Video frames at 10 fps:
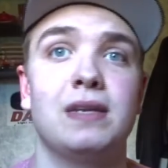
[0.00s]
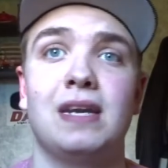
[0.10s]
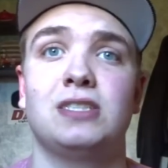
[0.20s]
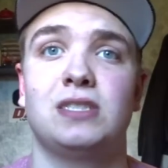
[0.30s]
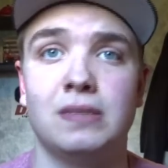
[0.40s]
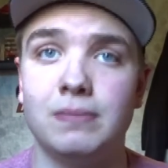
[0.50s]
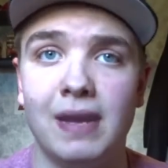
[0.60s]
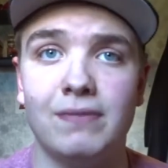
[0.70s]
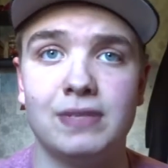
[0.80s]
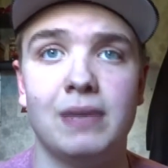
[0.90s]
I just didn't
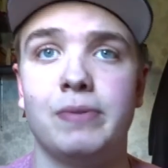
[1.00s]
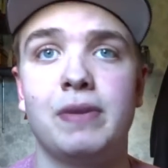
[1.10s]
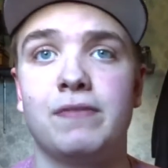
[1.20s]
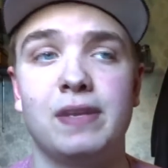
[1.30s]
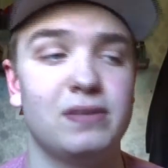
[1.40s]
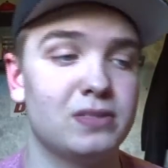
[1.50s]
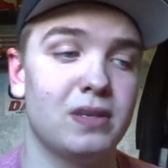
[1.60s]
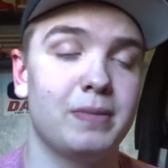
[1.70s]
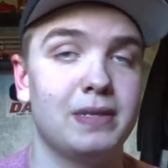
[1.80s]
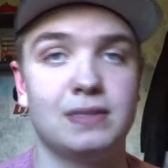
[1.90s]
have time to make videos. So
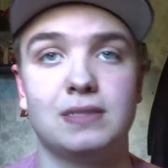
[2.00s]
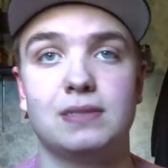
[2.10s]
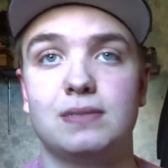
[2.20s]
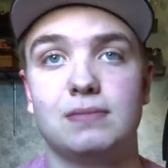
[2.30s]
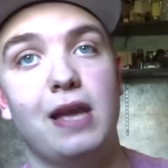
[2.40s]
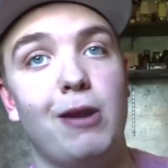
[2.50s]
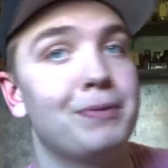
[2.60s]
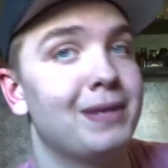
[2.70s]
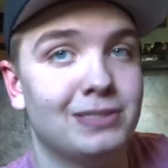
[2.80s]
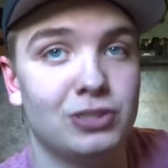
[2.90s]
I mean, this is. I hope you
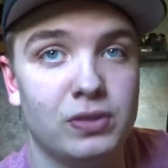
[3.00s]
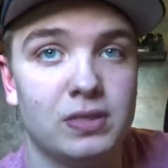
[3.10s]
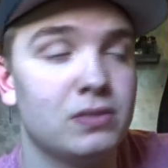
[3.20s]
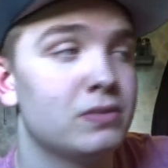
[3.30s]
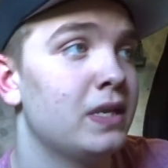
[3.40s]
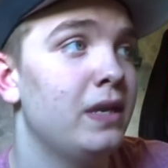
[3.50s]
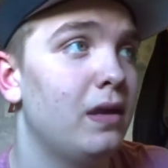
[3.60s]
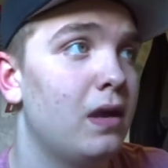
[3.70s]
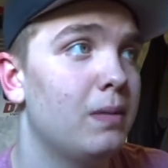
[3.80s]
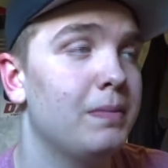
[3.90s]
guys enjoyed this little skit.
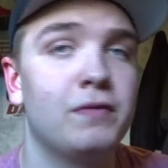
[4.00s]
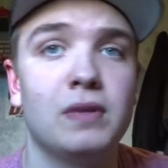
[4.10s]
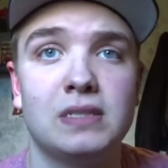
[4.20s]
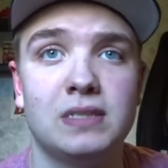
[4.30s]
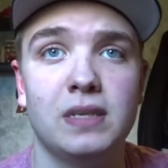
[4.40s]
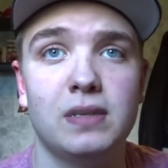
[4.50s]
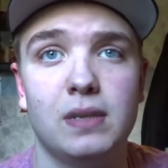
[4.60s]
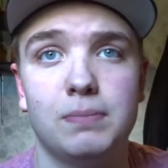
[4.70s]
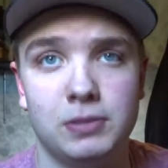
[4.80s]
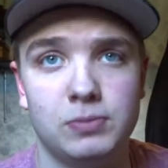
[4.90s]
Um, if you guys did,
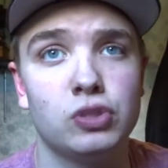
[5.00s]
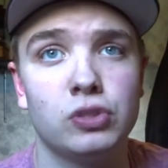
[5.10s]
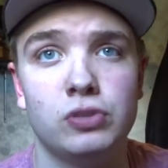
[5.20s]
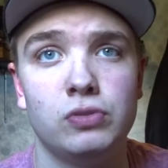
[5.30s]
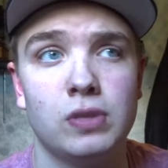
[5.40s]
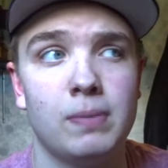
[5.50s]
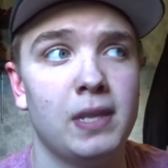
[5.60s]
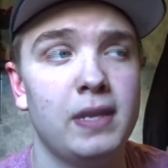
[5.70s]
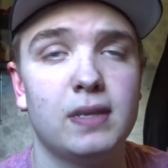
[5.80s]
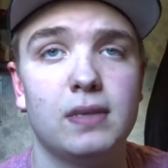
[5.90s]
uh, please be sure to drop a
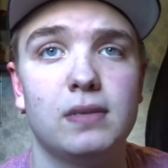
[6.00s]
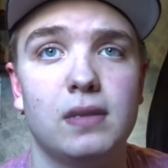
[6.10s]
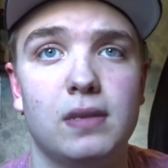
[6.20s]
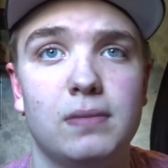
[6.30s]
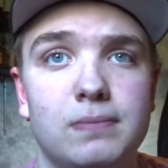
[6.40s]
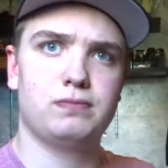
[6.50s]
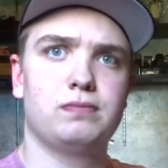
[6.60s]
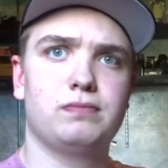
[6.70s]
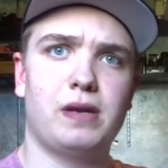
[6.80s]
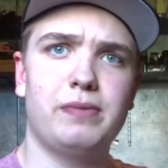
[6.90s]
like and. Uh,
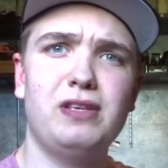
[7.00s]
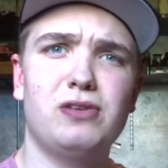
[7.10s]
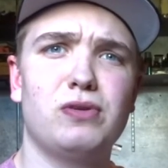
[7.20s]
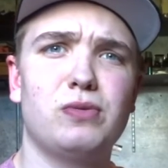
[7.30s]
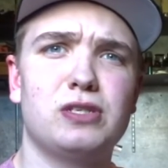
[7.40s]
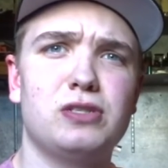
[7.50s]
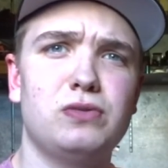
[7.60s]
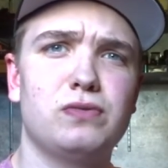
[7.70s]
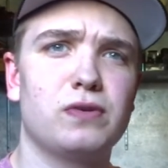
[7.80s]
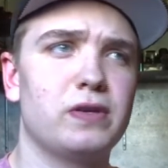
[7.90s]
I really don't know what to do
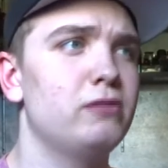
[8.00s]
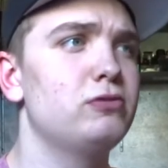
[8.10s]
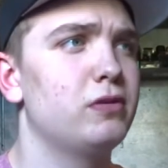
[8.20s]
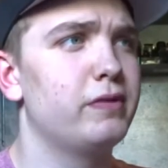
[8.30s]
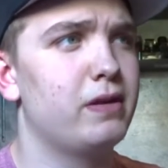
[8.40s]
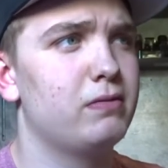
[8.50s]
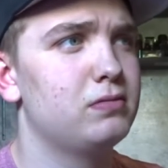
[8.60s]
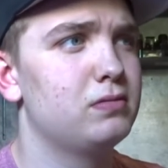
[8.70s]
for an outro now.